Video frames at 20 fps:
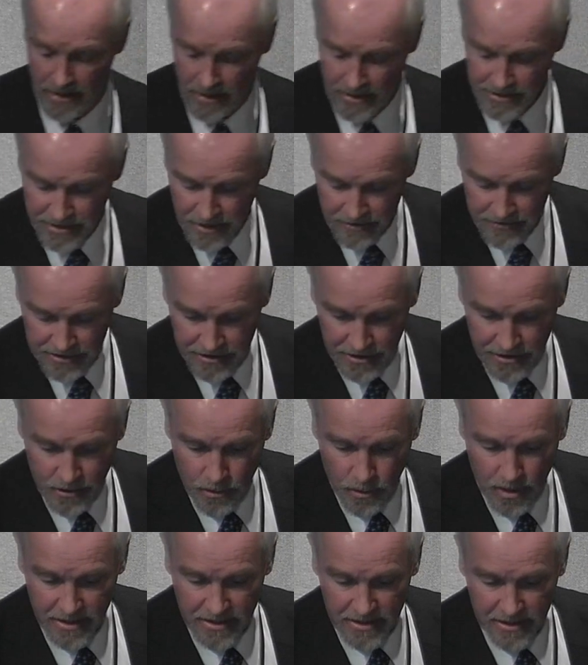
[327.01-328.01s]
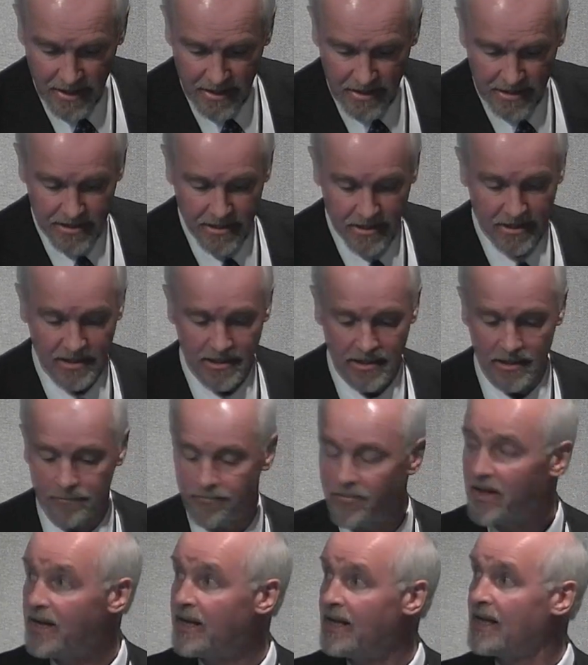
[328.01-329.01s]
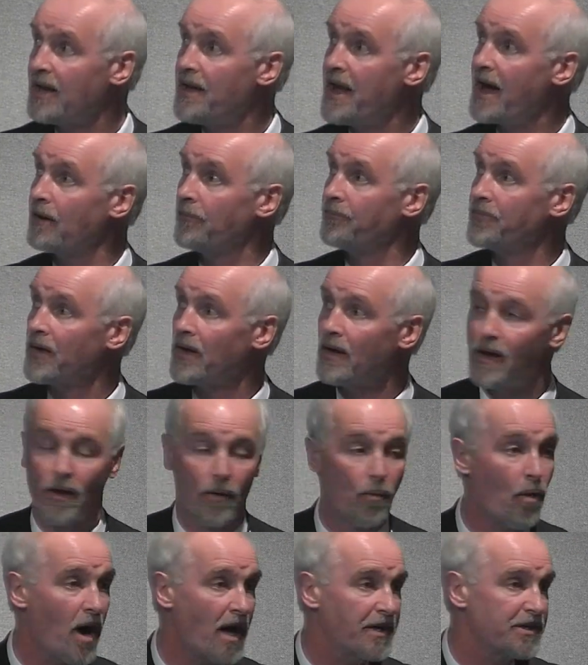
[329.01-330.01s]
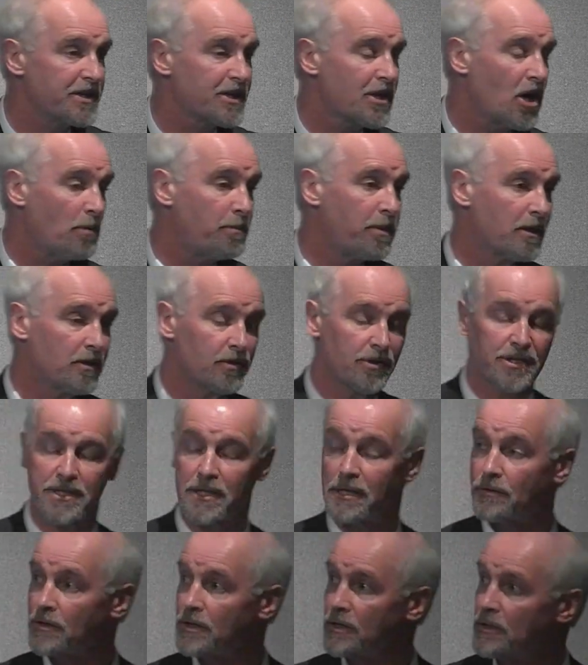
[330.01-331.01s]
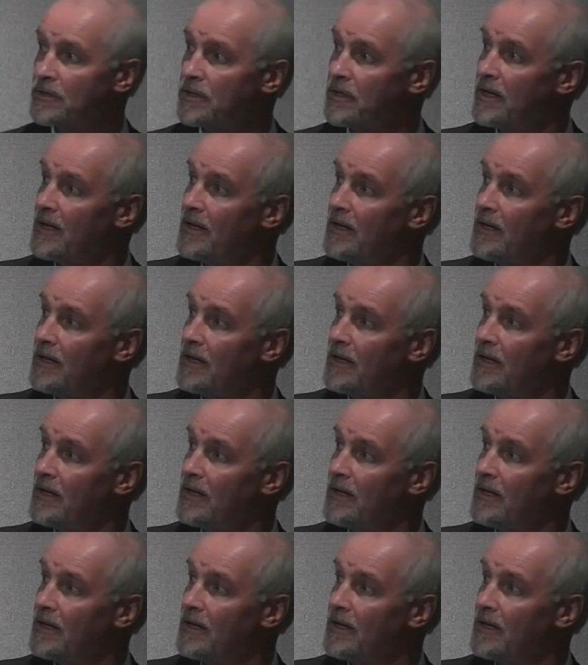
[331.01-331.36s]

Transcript: So this is quite exciting. Now, why does copper look so good?